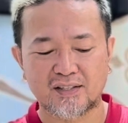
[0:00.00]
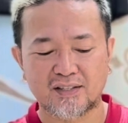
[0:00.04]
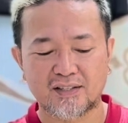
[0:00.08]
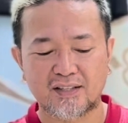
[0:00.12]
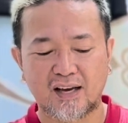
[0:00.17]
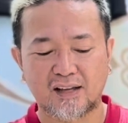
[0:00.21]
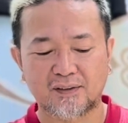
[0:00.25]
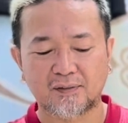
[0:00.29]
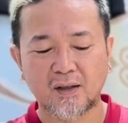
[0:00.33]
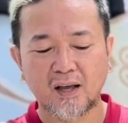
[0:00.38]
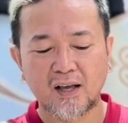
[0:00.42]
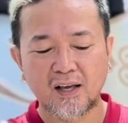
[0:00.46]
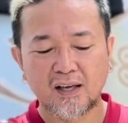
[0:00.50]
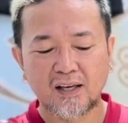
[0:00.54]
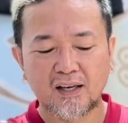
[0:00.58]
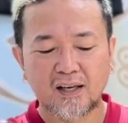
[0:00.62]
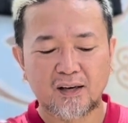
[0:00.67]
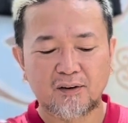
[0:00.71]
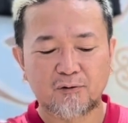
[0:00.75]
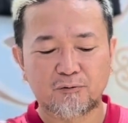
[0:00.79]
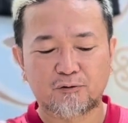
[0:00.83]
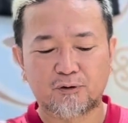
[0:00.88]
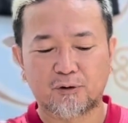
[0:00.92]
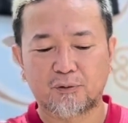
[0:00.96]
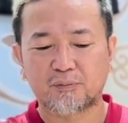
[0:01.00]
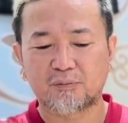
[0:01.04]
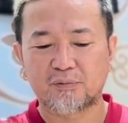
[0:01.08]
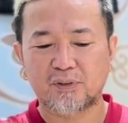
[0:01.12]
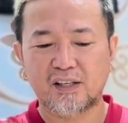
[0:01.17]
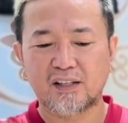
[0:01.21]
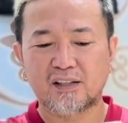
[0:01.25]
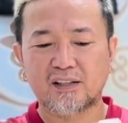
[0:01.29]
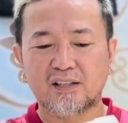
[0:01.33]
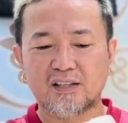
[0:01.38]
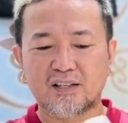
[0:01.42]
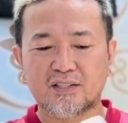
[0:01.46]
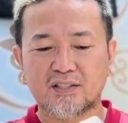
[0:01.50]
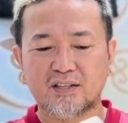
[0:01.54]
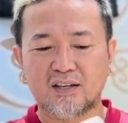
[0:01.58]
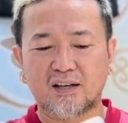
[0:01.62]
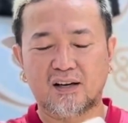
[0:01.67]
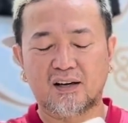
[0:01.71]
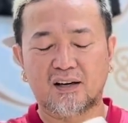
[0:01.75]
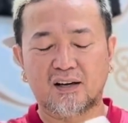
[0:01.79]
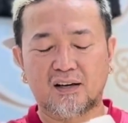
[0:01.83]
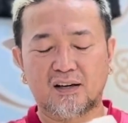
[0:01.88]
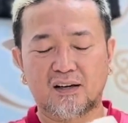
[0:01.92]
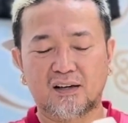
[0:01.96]
is that from in this
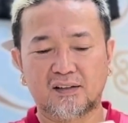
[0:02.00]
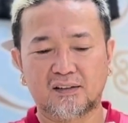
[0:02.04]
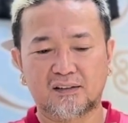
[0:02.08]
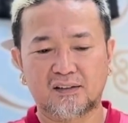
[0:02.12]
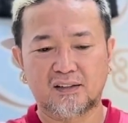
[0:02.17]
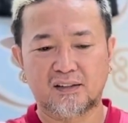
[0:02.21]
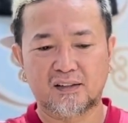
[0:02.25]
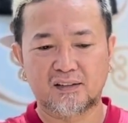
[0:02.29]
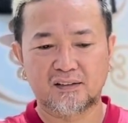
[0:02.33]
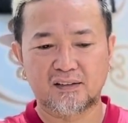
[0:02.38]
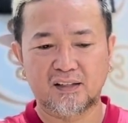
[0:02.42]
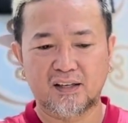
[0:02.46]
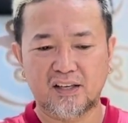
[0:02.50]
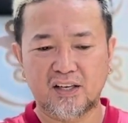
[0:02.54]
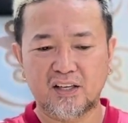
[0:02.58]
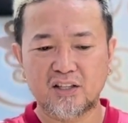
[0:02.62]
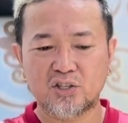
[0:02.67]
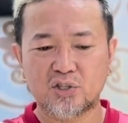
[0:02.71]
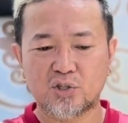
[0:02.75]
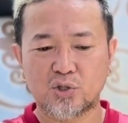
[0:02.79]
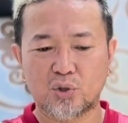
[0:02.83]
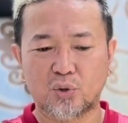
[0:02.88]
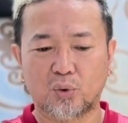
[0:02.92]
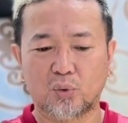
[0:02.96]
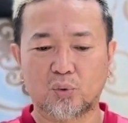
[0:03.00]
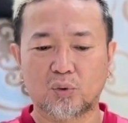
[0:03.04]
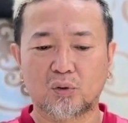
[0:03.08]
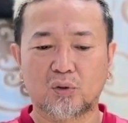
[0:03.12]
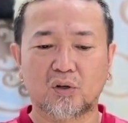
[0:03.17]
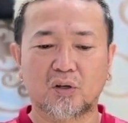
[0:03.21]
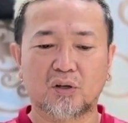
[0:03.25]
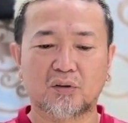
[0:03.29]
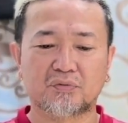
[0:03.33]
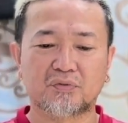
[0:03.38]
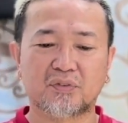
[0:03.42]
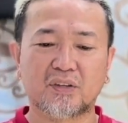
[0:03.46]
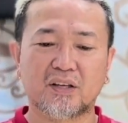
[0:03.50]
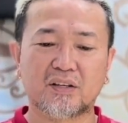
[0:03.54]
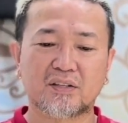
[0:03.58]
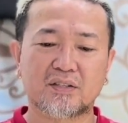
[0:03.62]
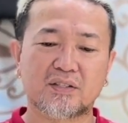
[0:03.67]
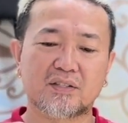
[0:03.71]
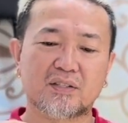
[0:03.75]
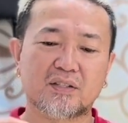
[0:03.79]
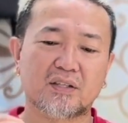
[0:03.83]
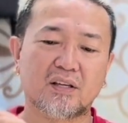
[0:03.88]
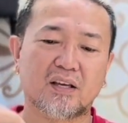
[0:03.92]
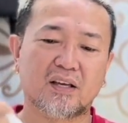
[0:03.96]
the insole of
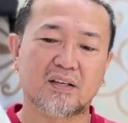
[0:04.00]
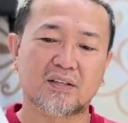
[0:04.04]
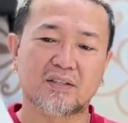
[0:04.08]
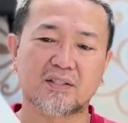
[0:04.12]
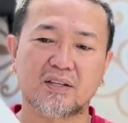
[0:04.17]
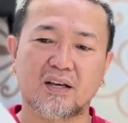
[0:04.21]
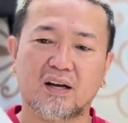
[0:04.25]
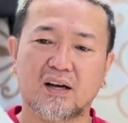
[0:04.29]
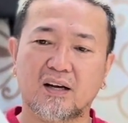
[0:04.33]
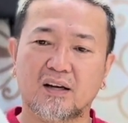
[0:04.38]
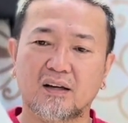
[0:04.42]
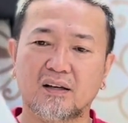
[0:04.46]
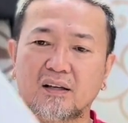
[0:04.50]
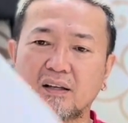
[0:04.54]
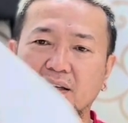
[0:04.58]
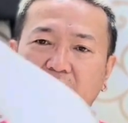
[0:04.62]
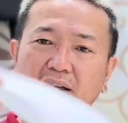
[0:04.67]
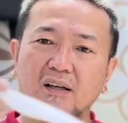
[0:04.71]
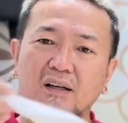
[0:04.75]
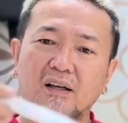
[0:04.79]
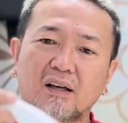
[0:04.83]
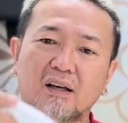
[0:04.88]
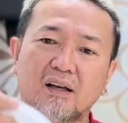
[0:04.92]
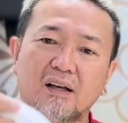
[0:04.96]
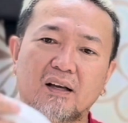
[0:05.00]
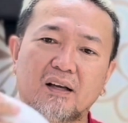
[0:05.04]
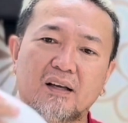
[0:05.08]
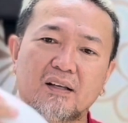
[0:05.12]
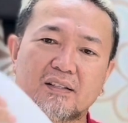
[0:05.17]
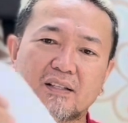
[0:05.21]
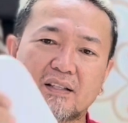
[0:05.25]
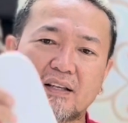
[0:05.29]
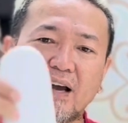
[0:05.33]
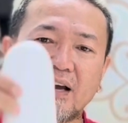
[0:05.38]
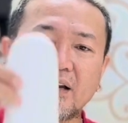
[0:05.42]
this is it's